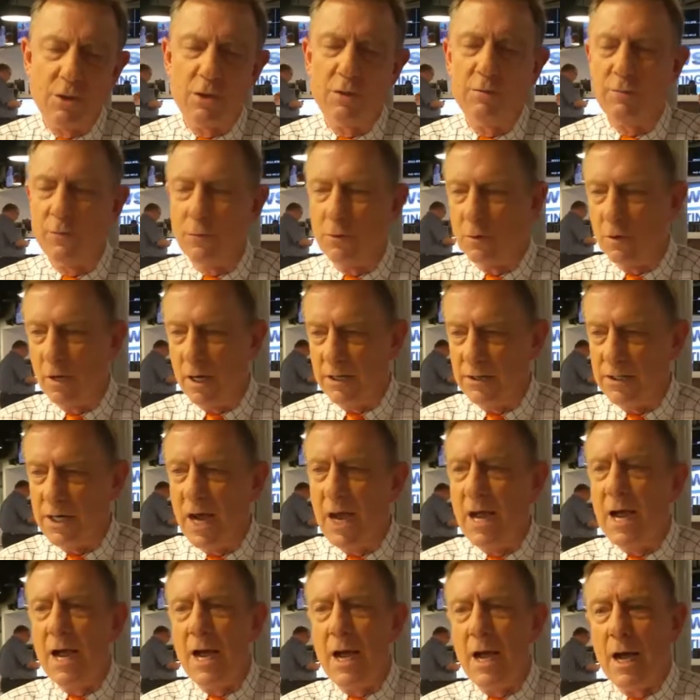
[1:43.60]
This one's
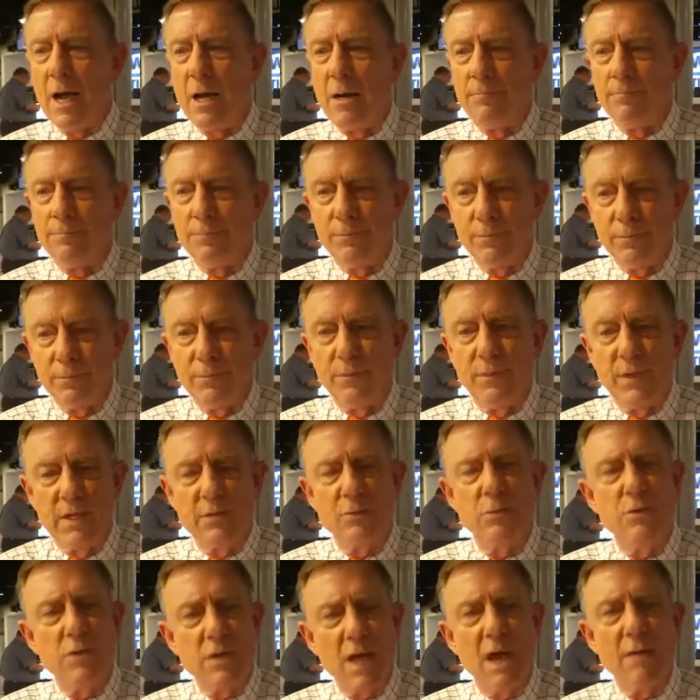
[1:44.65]
got my attention,
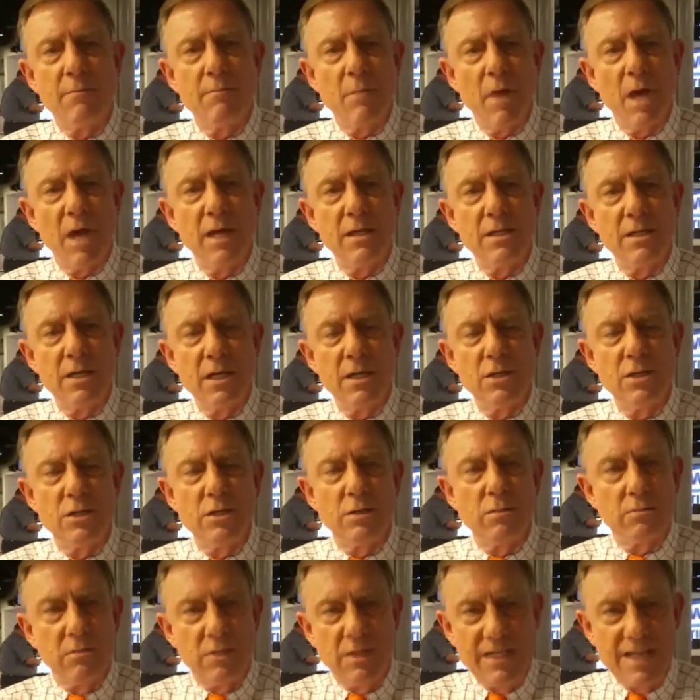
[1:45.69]
definitely.
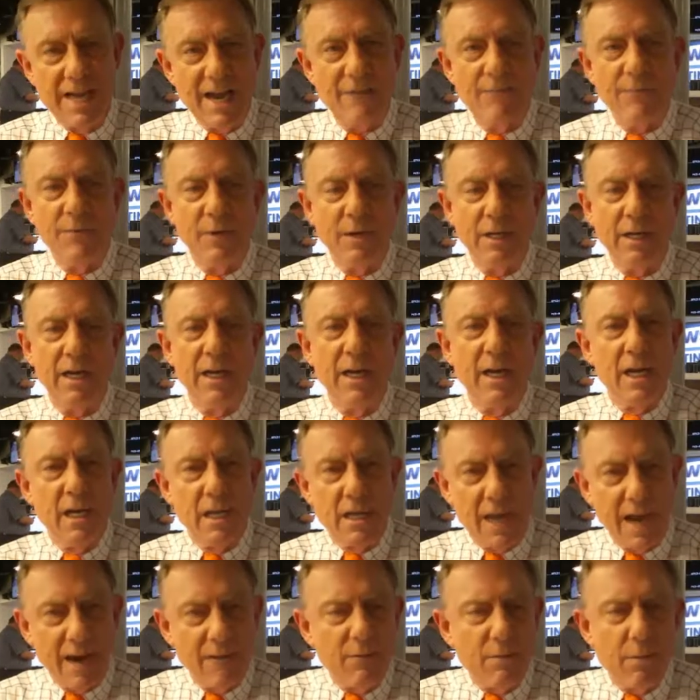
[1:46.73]
Everybody be safe.
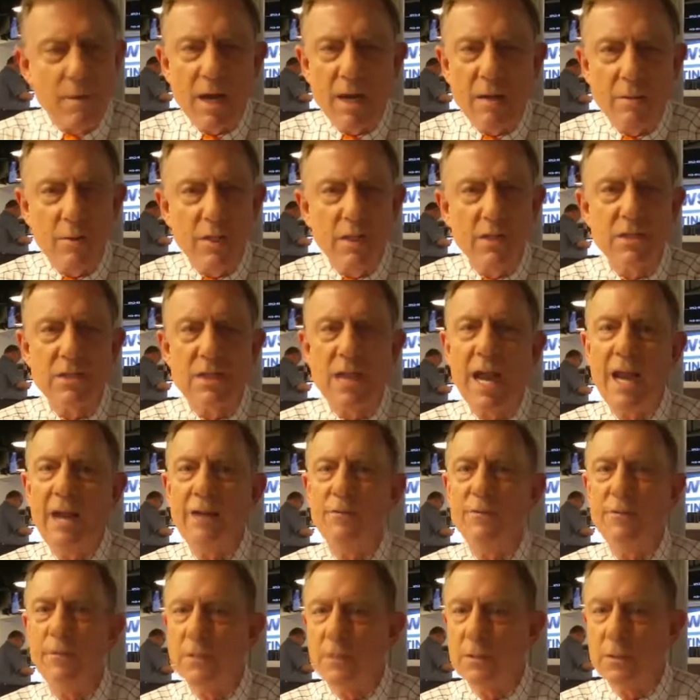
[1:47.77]
Stay tuned to
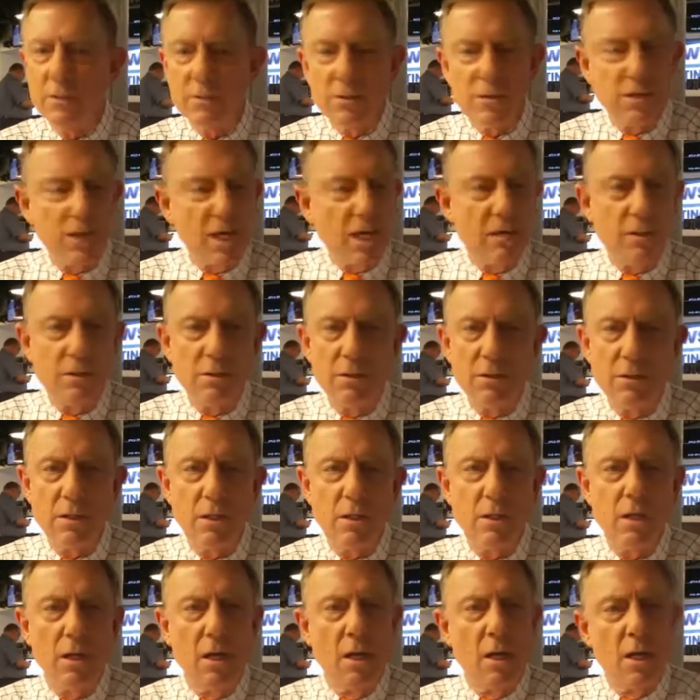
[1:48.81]
News 6.
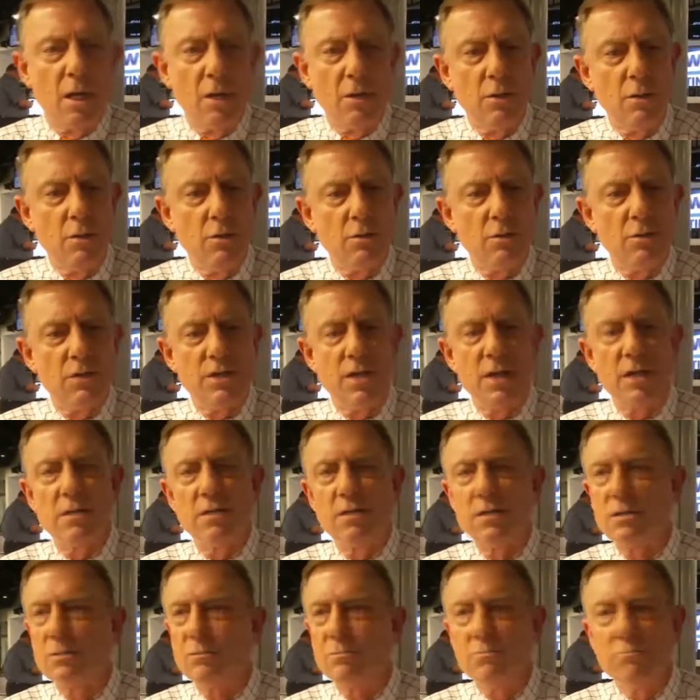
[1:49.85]
We're going to give you the
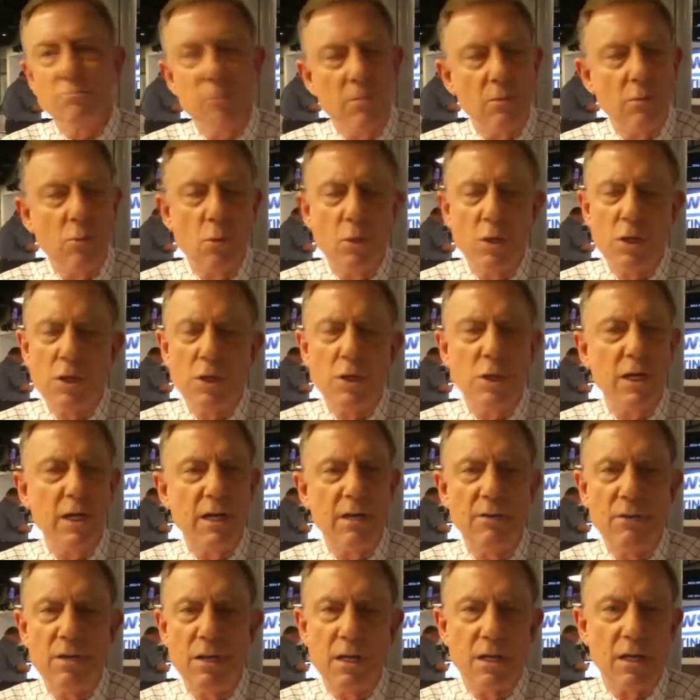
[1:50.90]
latest. We're not going to hold
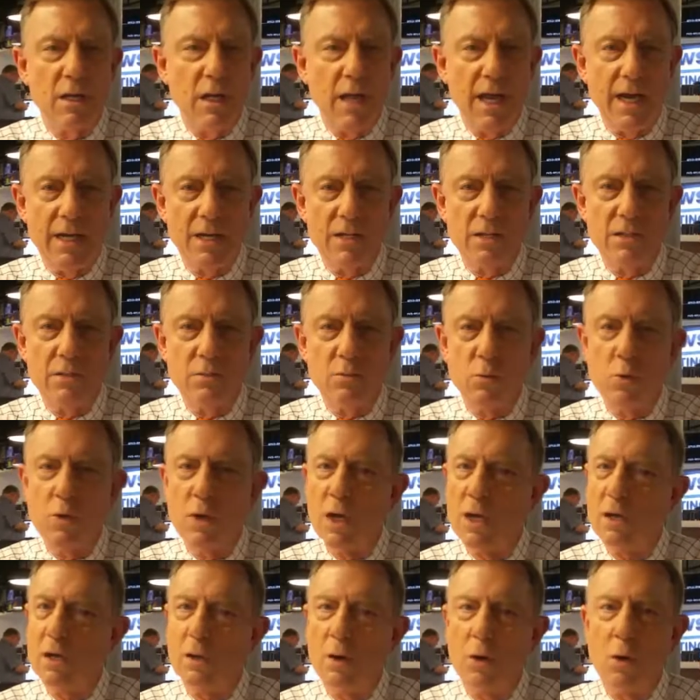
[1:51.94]
anything back.
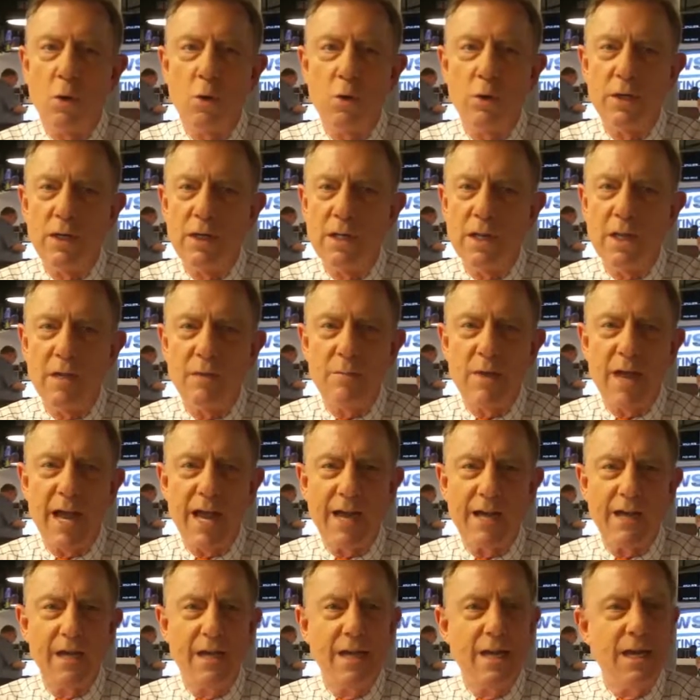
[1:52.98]
Everything you need to know,
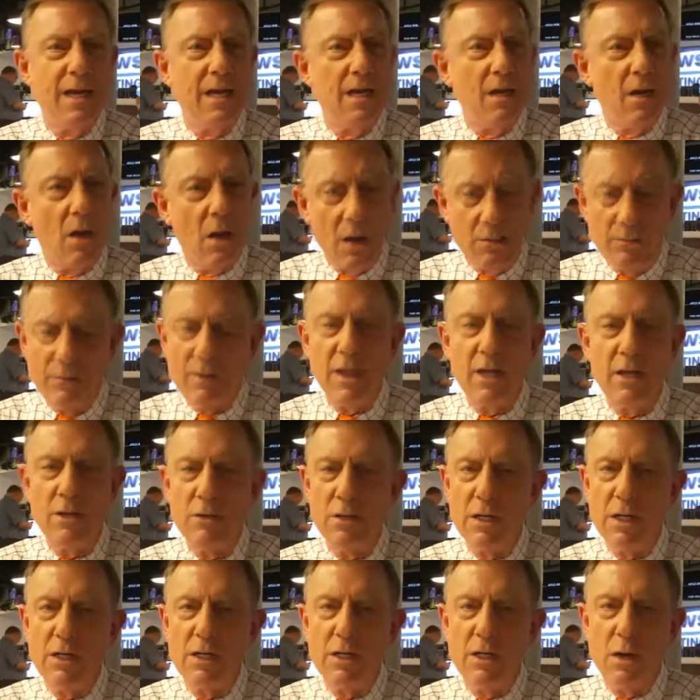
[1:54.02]
we're going to try and get it to
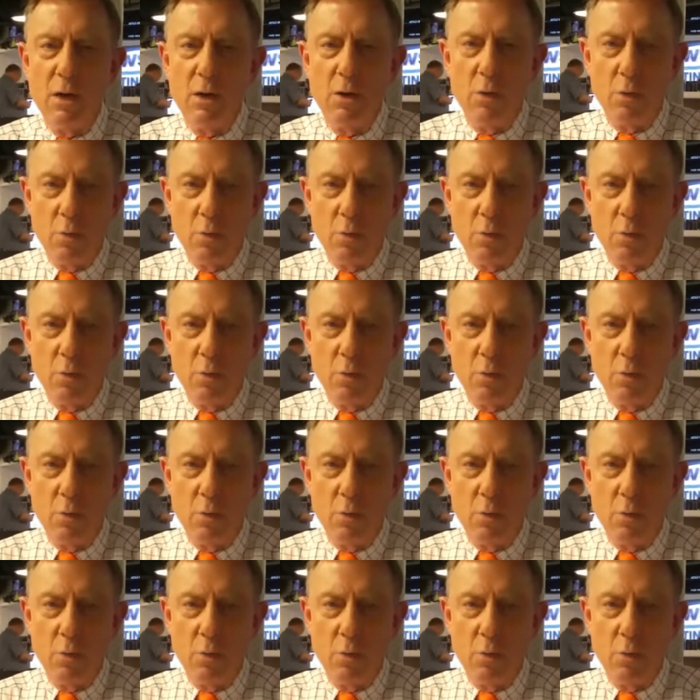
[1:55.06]
you.